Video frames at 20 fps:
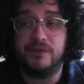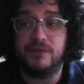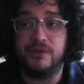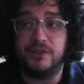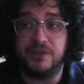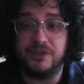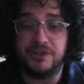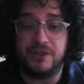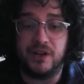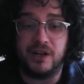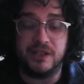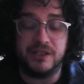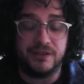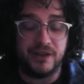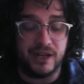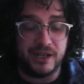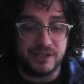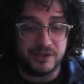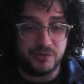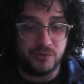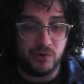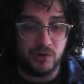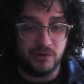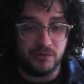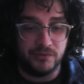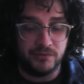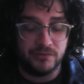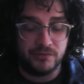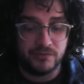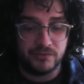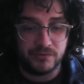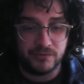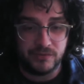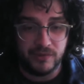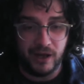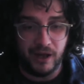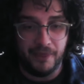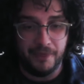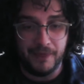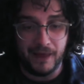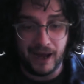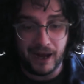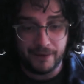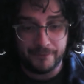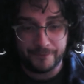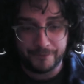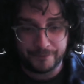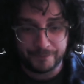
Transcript: the size h1 and that